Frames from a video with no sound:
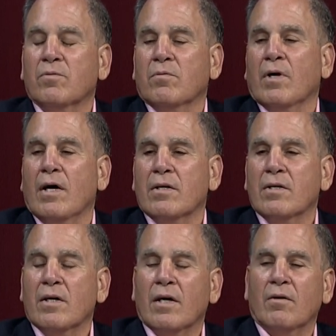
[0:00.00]
I
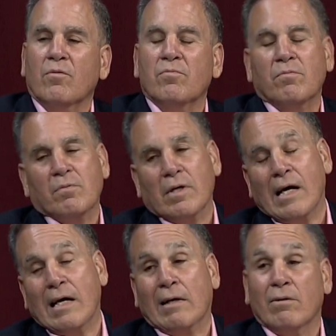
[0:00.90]
don't
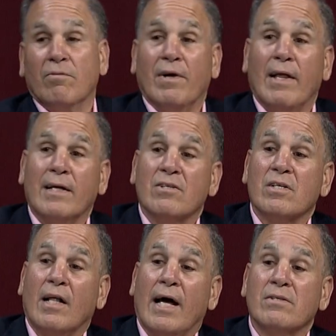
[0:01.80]
know if I like this
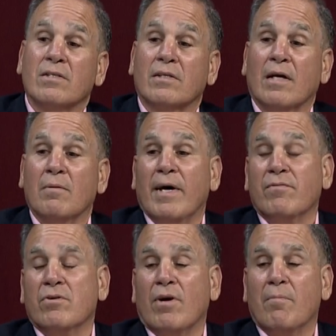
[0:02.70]
class and I might have
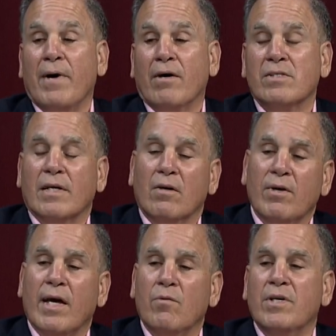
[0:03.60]
to drop out. It's like,
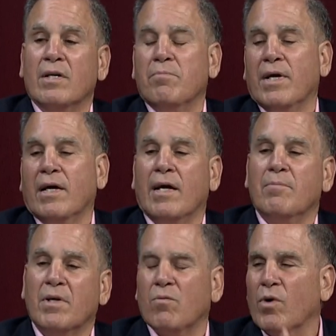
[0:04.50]
okay, well, you can pick it up,
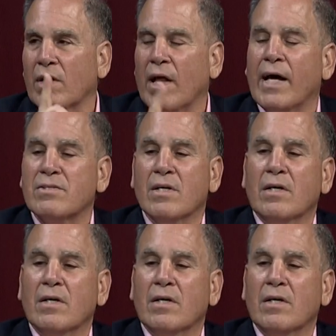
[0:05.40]
one class.